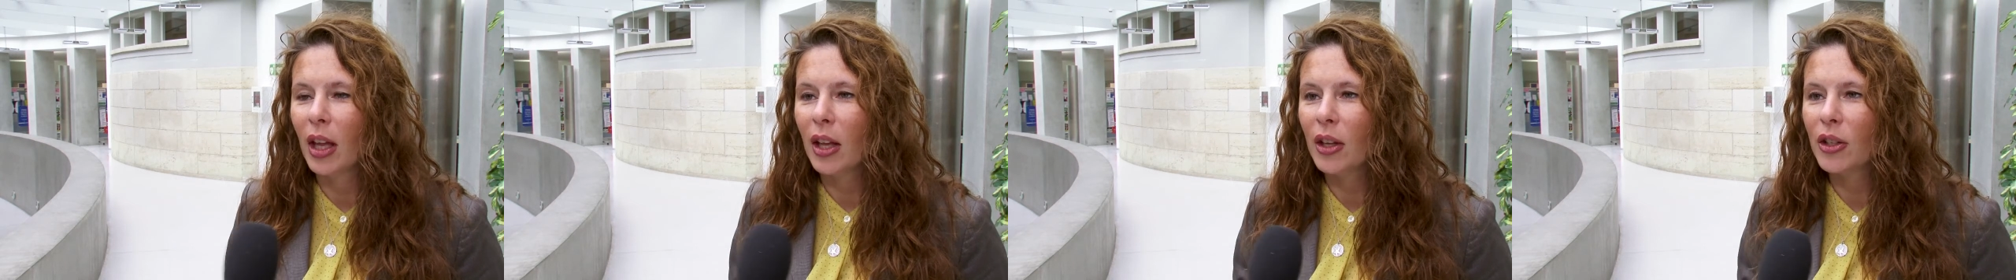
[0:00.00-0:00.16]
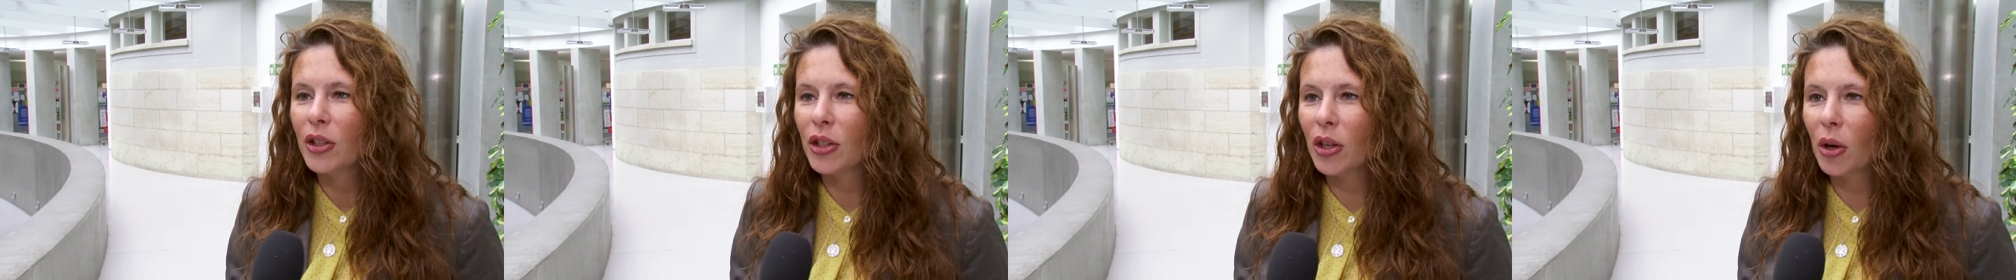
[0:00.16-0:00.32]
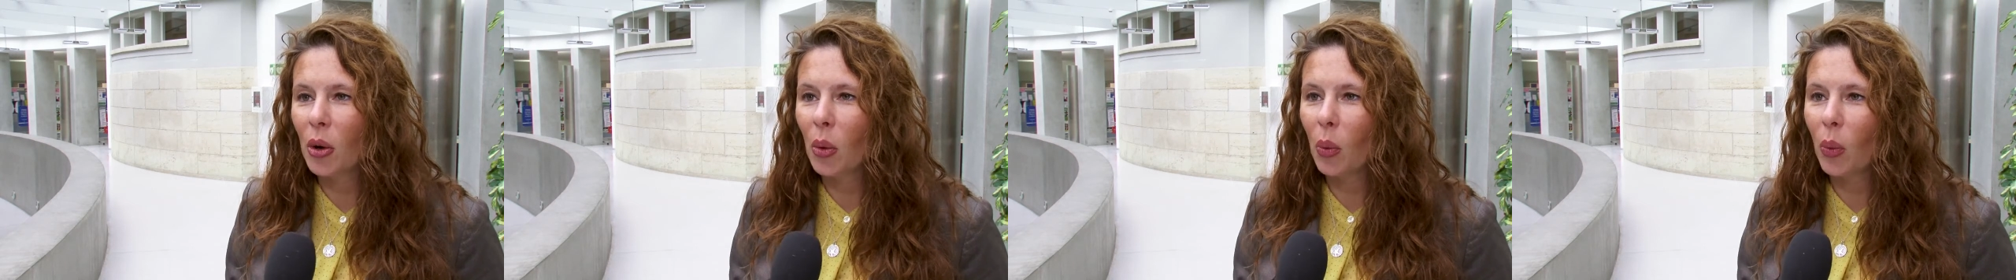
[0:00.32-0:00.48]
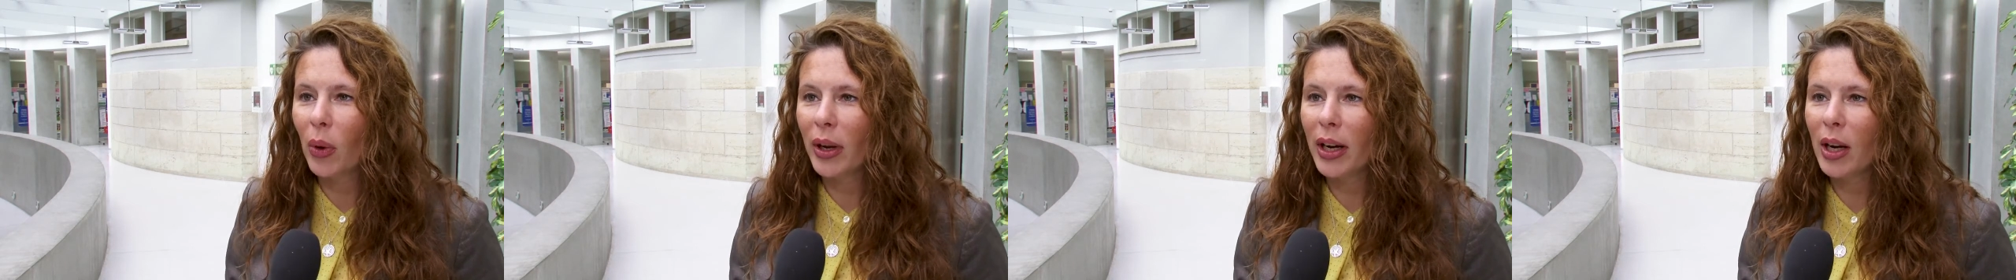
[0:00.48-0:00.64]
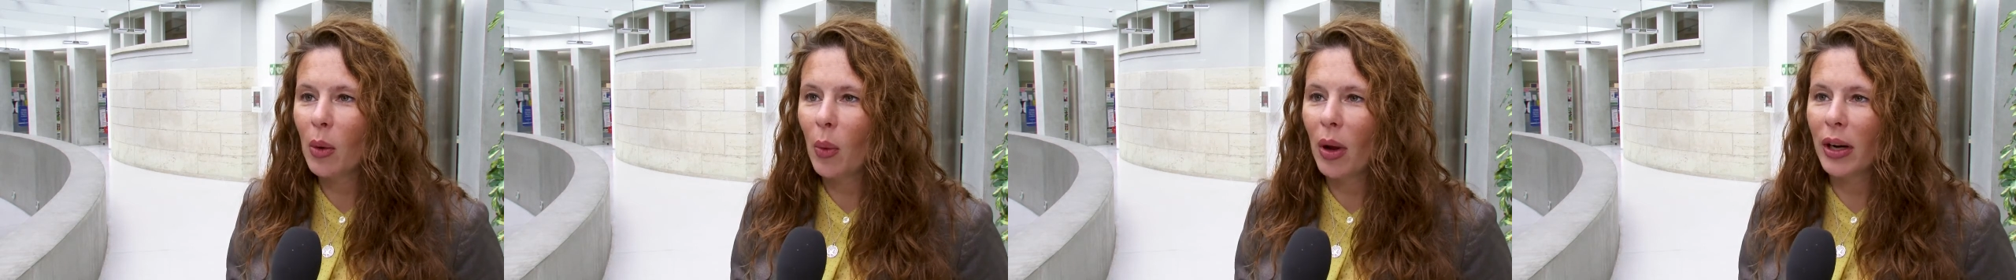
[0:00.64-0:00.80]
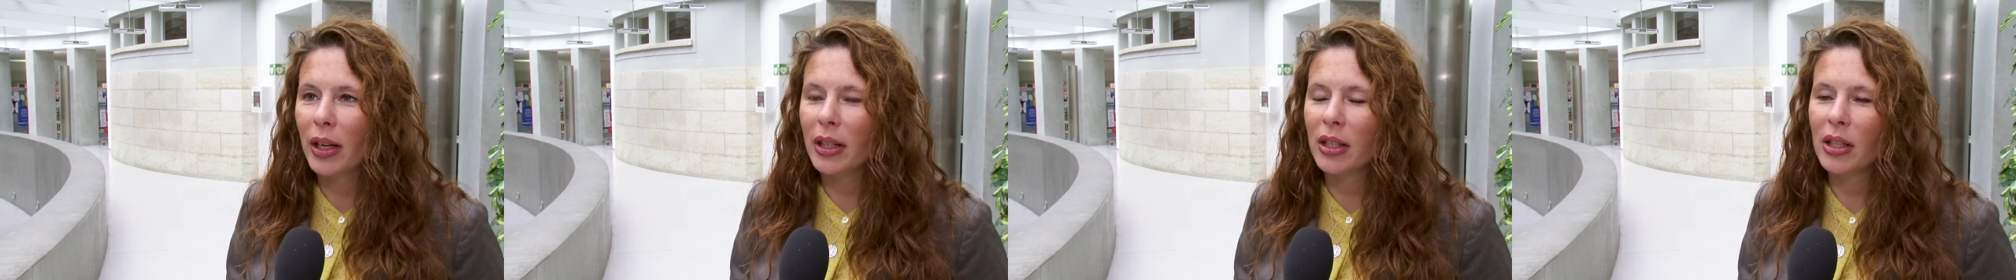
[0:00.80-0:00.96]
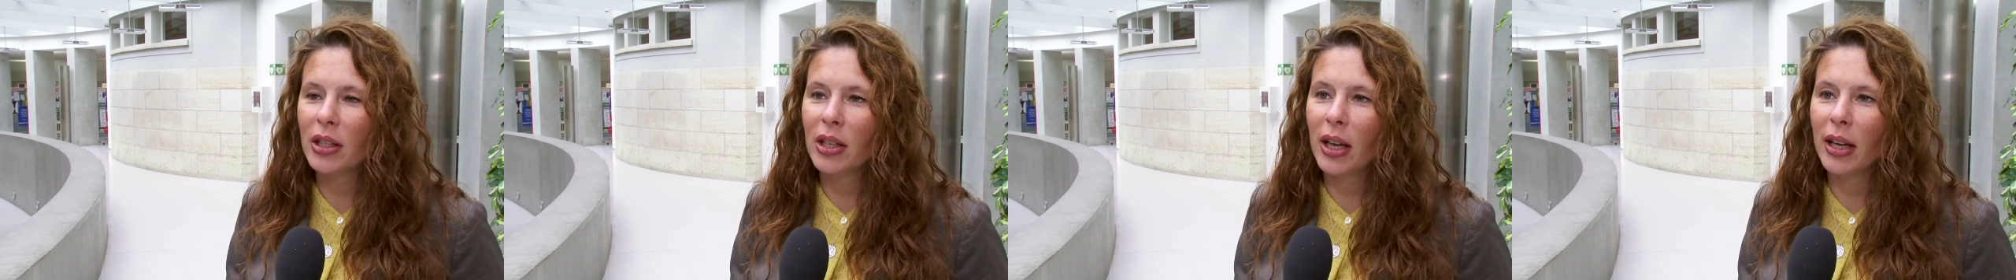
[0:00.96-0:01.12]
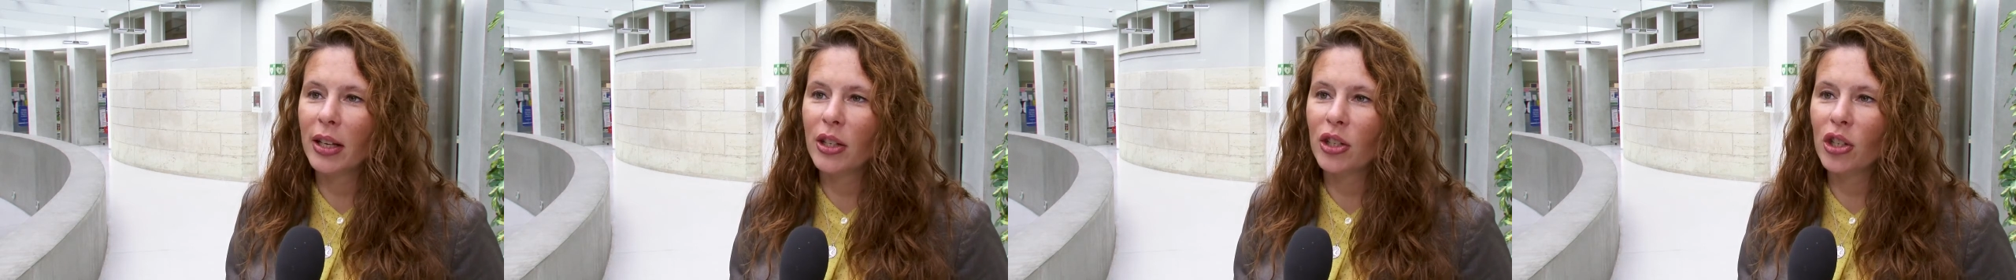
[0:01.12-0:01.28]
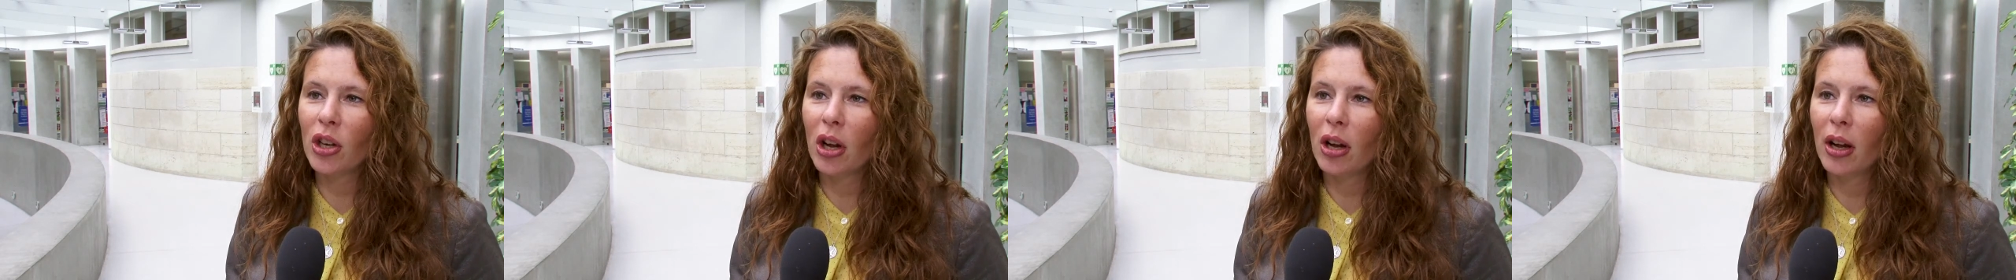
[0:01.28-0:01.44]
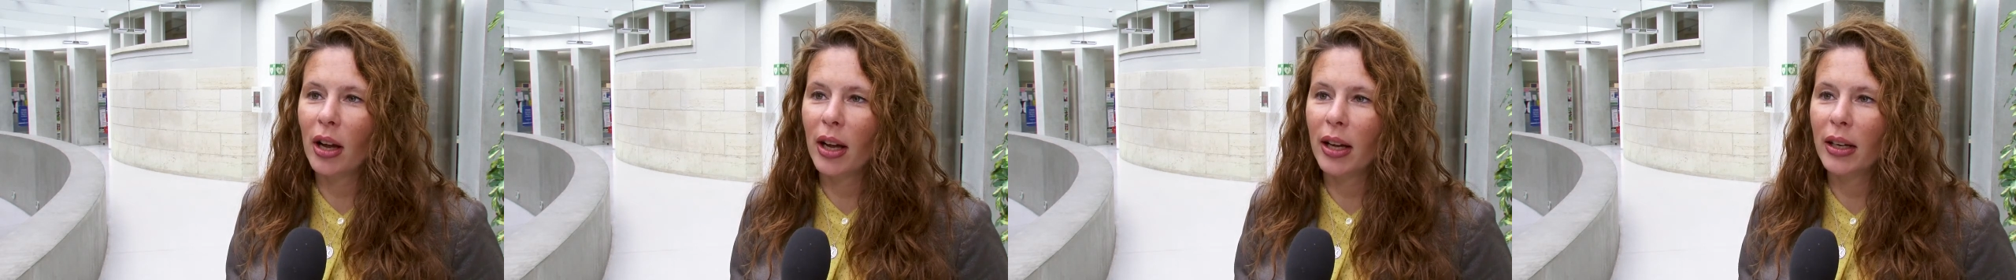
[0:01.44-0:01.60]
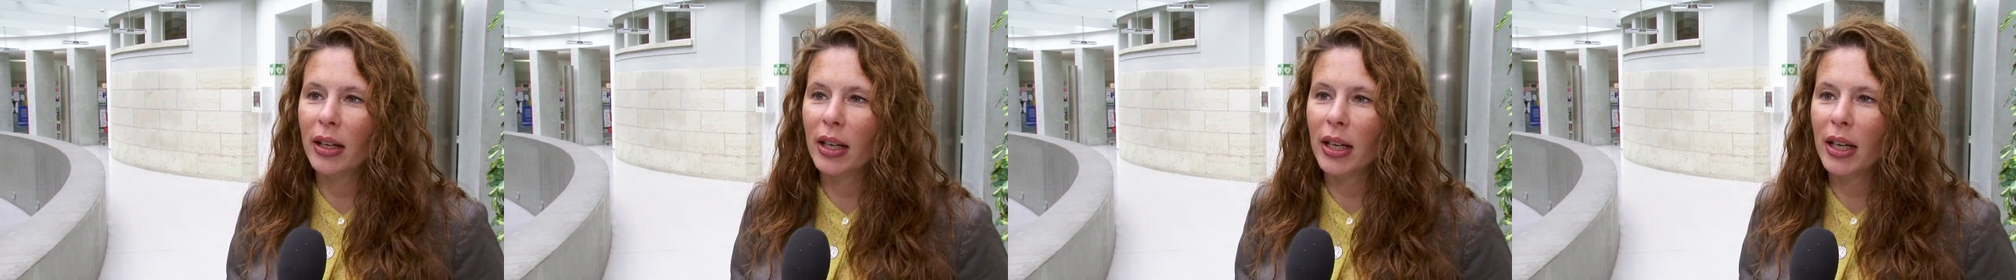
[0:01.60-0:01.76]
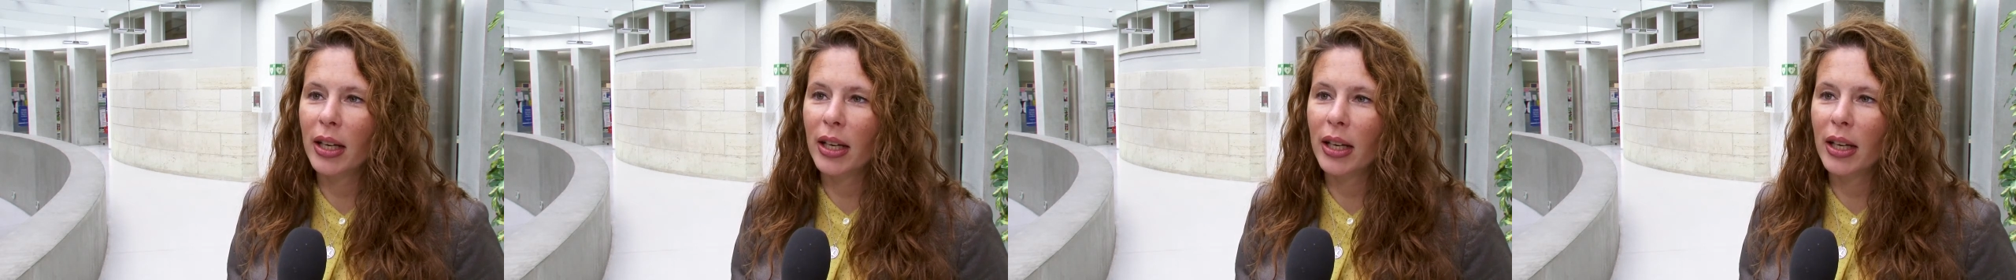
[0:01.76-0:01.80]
So what I wanted to touch on